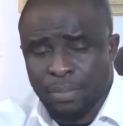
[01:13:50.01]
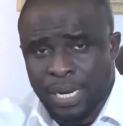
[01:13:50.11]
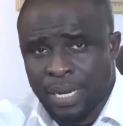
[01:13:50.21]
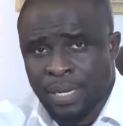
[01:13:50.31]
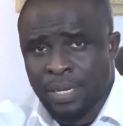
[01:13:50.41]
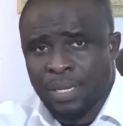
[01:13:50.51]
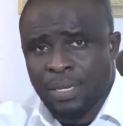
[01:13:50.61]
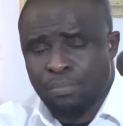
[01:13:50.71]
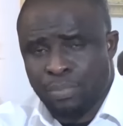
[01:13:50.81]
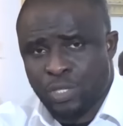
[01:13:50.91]
Mene
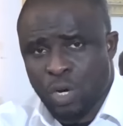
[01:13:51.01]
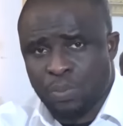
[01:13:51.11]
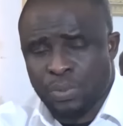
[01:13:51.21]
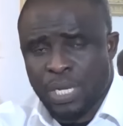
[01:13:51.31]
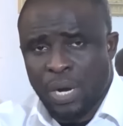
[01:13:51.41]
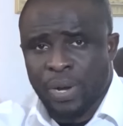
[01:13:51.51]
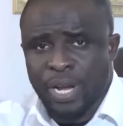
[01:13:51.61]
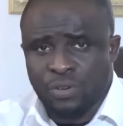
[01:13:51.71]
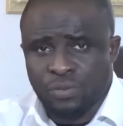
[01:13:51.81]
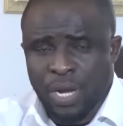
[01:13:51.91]
Bishop Yao
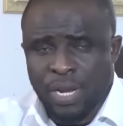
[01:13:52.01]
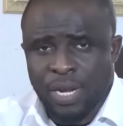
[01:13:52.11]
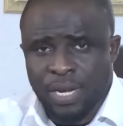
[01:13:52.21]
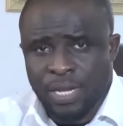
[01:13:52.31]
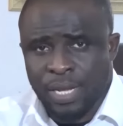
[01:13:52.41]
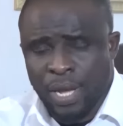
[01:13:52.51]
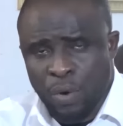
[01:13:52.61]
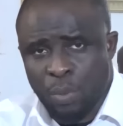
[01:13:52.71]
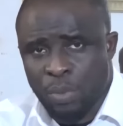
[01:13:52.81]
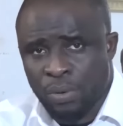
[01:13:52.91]
Edu ene di
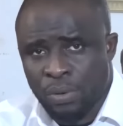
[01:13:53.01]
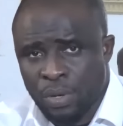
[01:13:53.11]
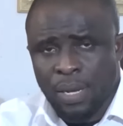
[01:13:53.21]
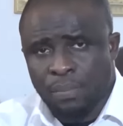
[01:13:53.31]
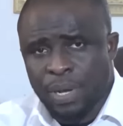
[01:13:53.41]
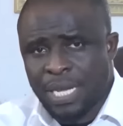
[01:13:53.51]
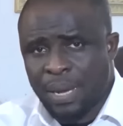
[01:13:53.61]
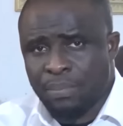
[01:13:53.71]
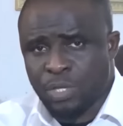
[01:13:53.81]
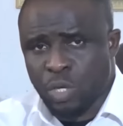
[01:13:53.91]
enkomo.
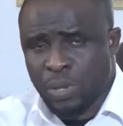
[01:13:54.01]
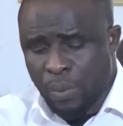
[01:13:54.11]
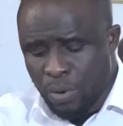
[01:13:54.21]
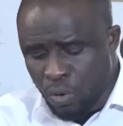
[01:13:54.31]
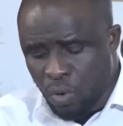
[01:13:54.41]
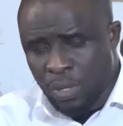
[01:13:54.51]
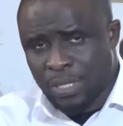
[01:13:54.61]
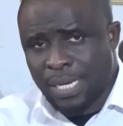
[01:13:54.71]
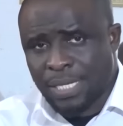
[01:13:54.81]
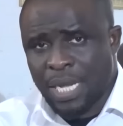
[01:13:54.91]
Meja Bishop Yao Edu
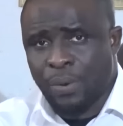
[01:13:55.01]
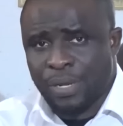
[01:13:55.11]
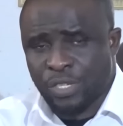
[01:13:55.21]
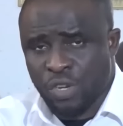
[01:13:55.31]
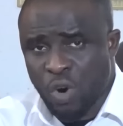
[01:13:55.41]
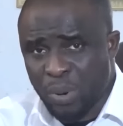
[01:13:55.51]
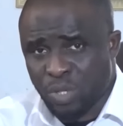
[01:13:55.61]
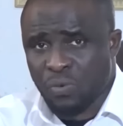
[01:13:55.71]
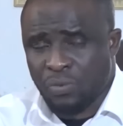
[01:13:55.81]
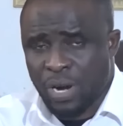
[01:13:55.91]
contact e was your
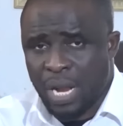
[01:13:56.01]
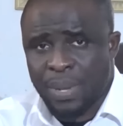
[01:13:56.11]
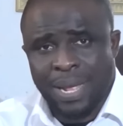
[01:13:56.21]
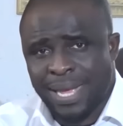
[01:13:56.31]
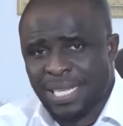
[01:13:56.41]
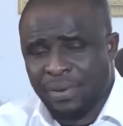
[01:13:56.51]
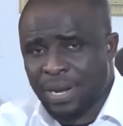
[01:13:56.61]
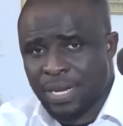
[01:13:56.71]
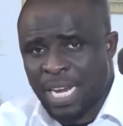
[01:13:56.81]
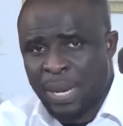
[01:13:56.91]
personal friend. Me ka se
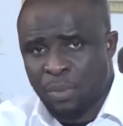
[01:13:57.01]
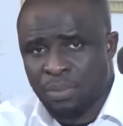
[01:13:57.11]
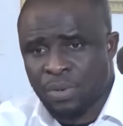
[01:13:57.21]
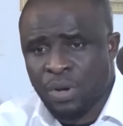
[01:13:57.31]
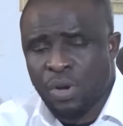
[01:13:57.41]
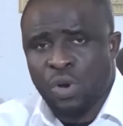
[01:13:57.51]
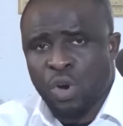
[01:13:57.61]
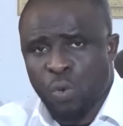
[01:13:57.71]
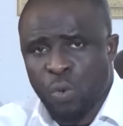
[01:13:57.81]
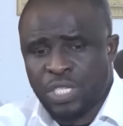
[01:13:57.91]
fane di ene mum.
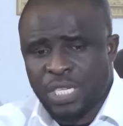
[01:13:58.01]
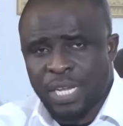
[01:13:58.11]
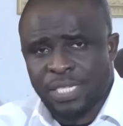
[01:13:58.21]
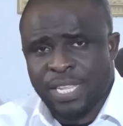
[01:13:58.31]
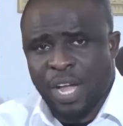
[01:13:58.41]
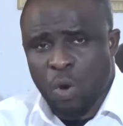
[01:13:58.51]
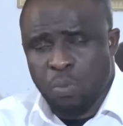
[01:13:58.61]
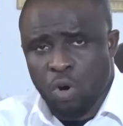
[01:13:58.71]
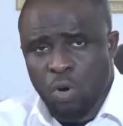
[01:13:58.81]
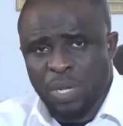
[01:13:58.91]
O jide se
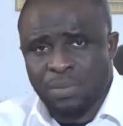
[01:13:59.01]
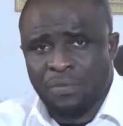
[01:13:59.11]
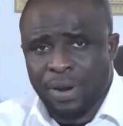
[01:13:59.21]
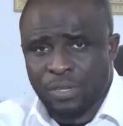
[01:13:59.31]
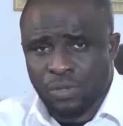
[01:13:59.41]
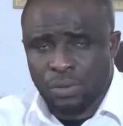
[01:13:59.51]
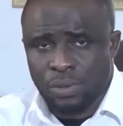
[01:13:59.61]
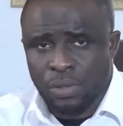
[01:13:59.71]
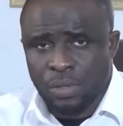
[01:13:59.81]
Yakopon bet ma fane so.